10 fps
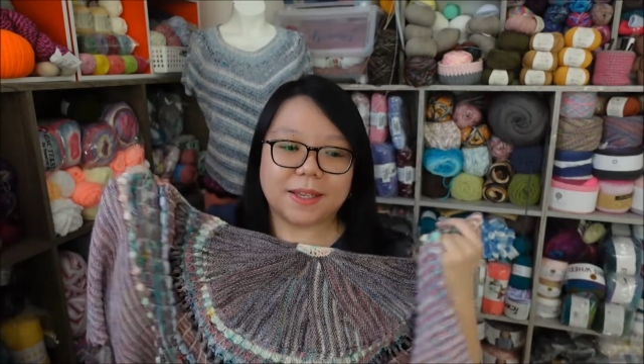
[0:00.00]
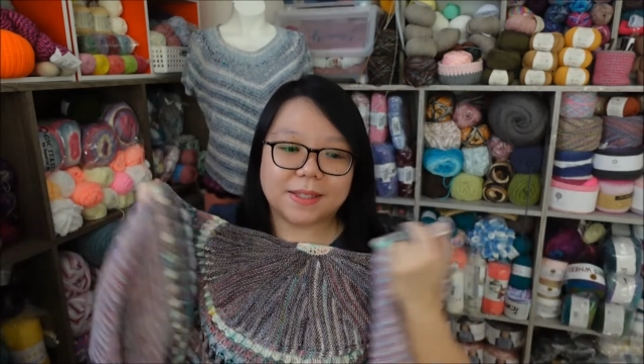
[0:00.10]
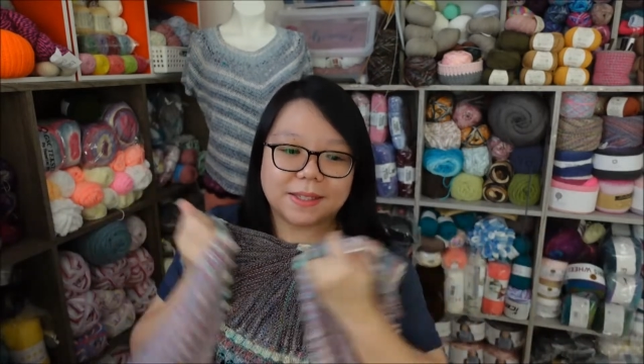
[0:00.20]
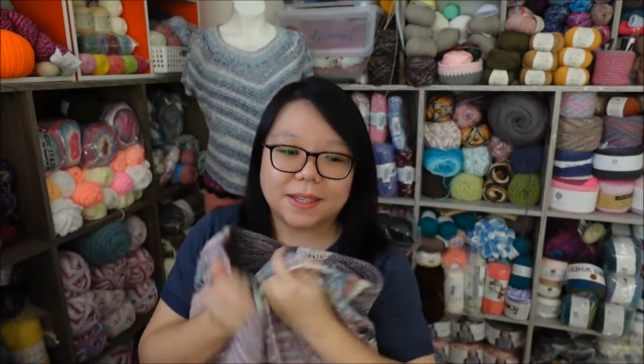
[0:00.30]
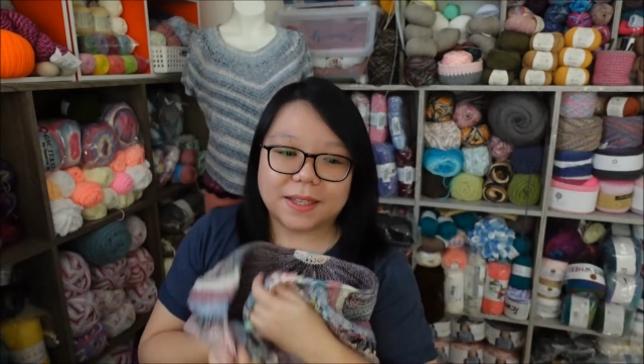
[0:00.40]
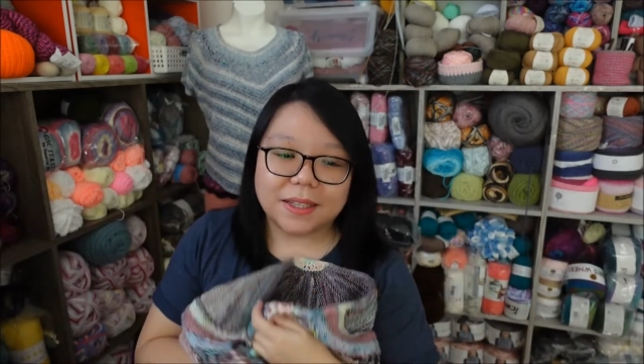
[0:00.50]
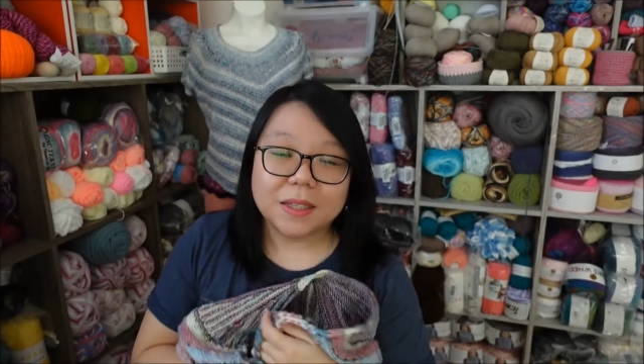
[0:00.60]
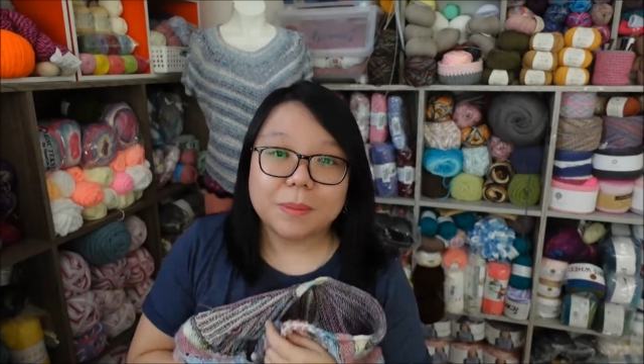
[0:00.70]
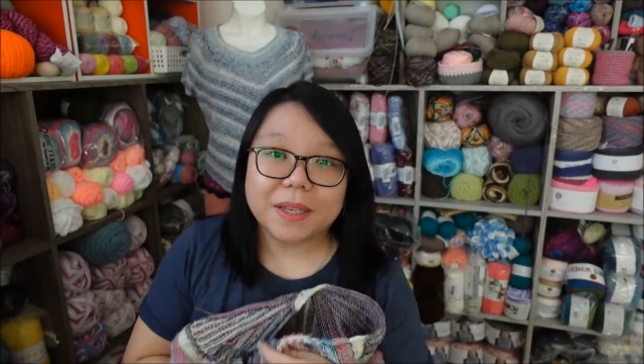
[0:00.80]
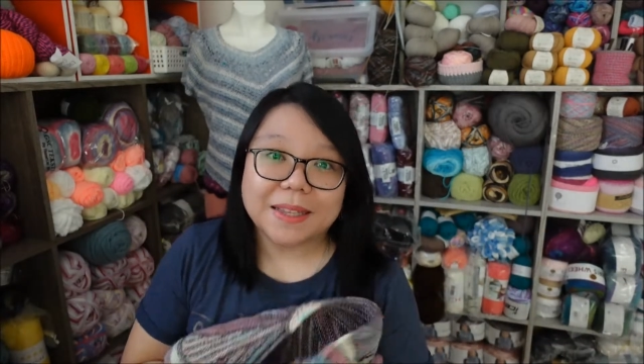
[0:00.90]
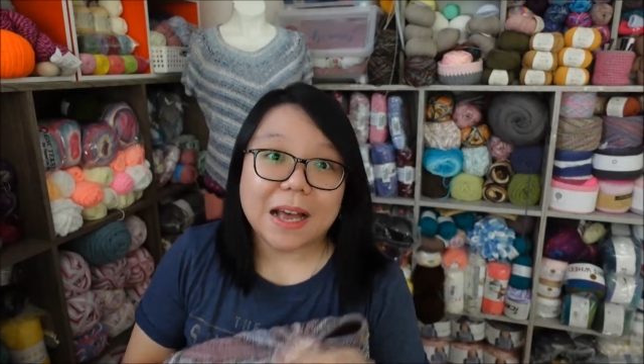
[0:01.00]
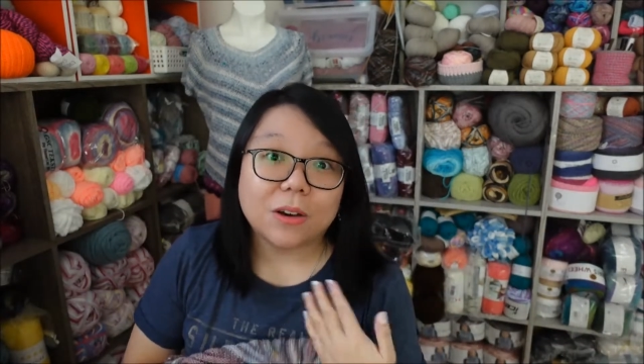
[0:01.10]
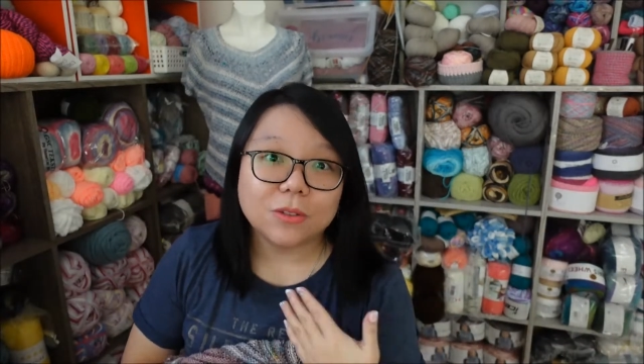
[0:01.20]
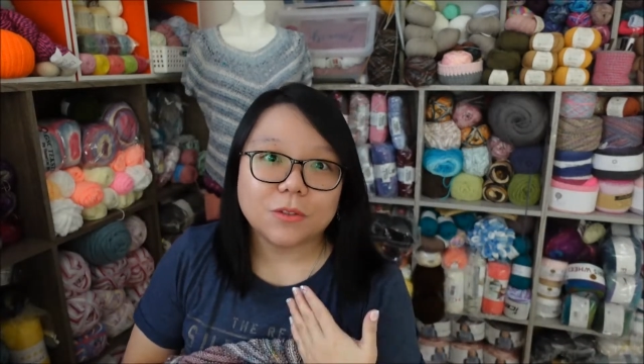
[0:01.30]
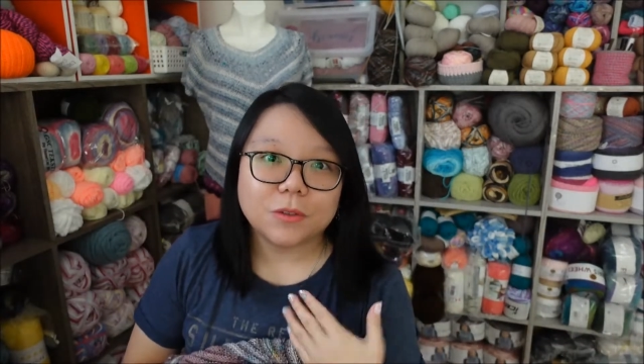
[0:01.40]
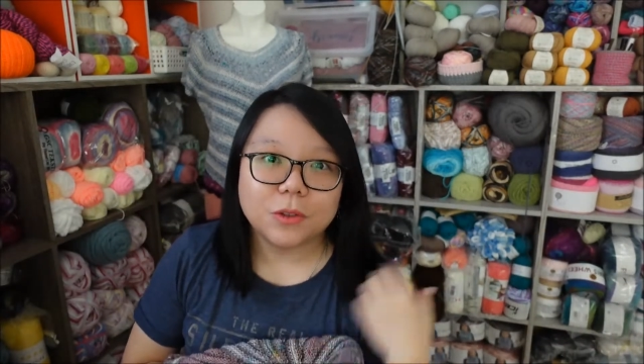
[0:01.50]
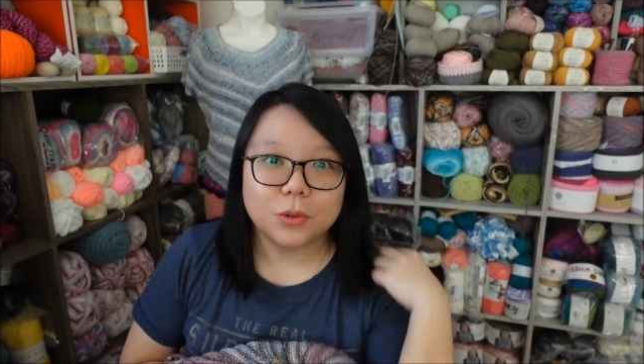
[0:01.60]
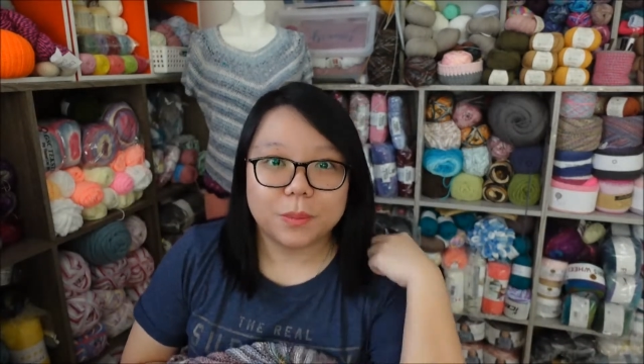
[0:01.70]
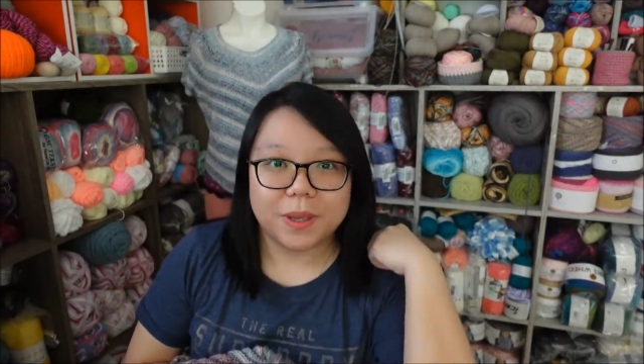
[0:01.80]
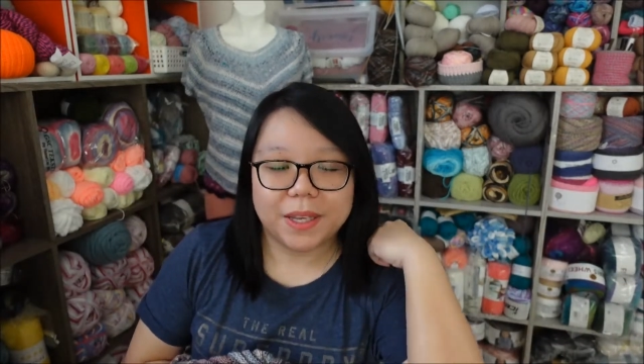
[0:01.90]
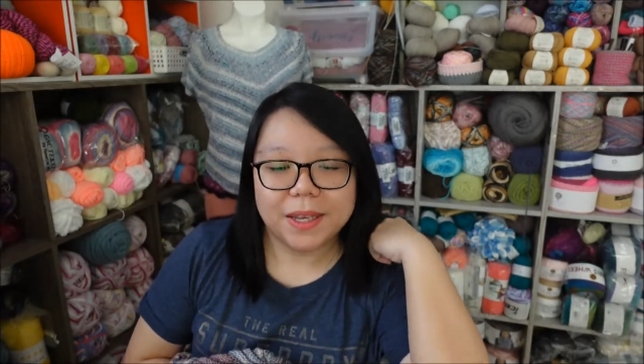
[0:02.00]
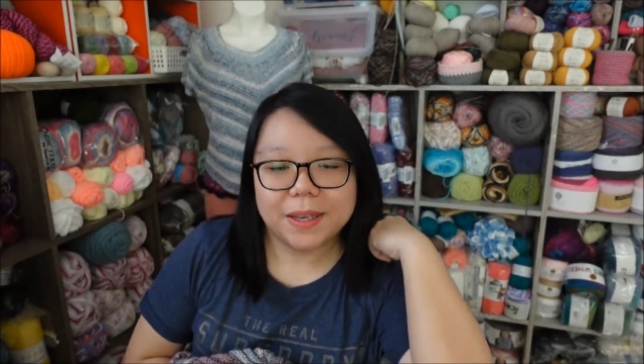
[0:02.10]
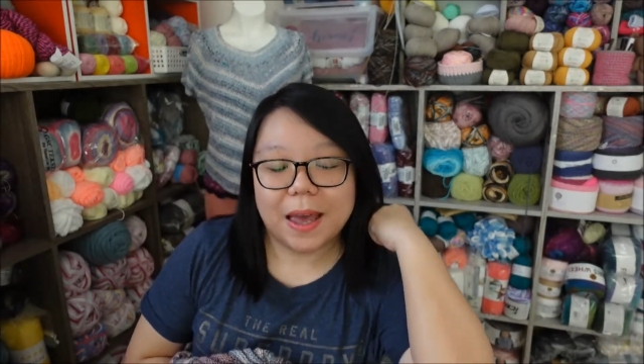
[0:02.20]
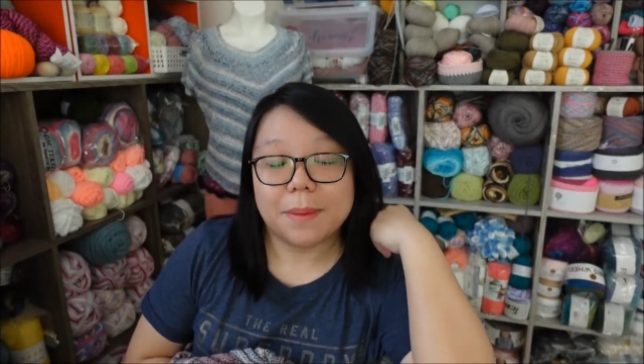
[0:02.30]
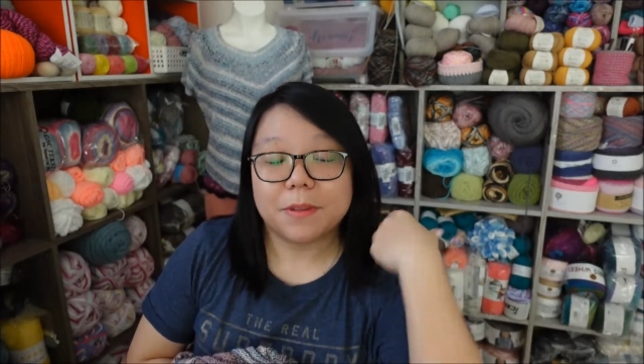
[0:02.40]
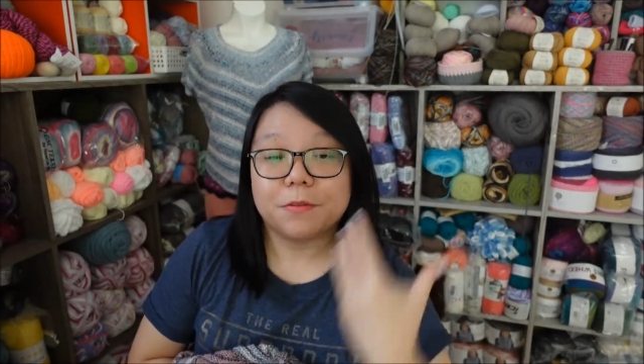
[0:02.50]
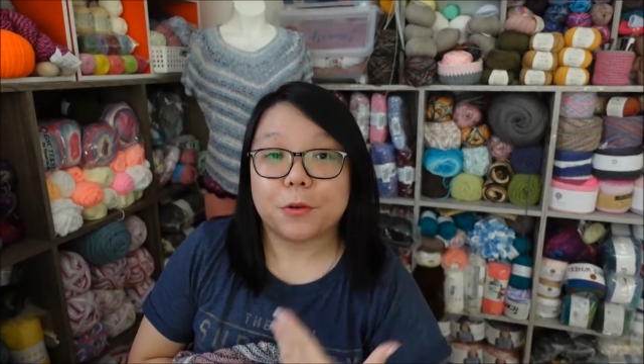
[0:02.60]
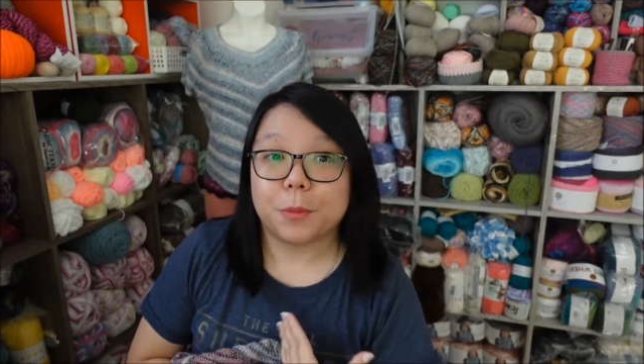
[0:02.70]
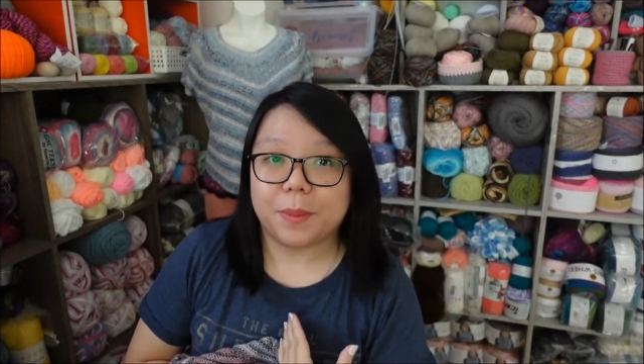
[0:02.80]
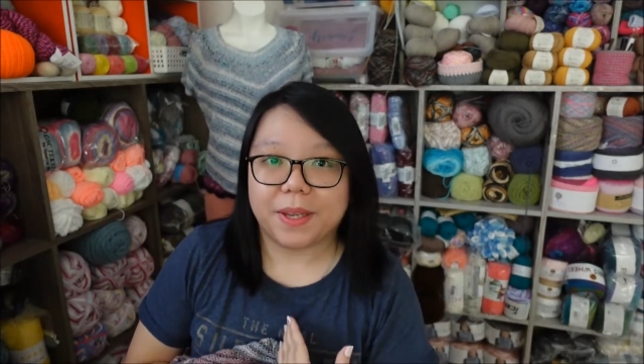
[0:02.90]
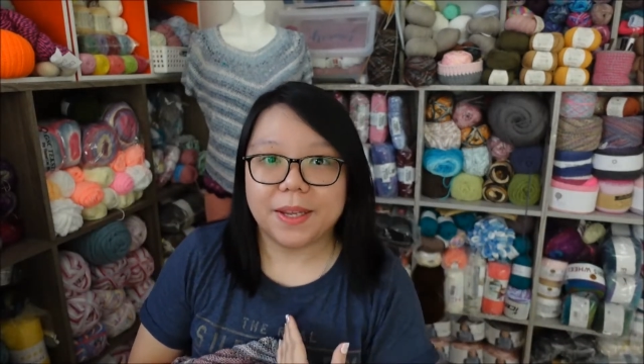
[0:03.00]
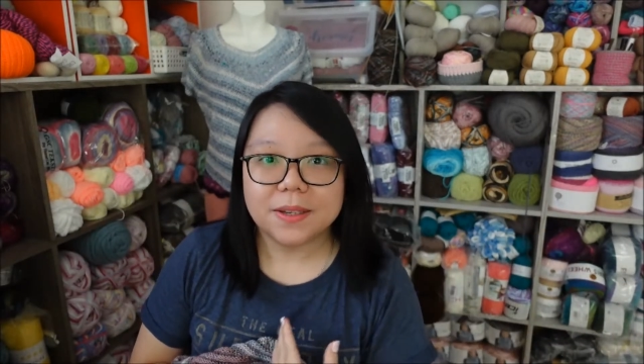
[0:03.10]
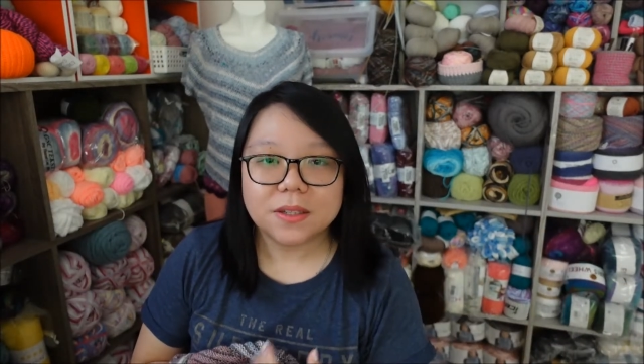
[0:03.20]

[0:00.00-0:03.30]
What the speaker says: is a little bit loud to me, I mean for me.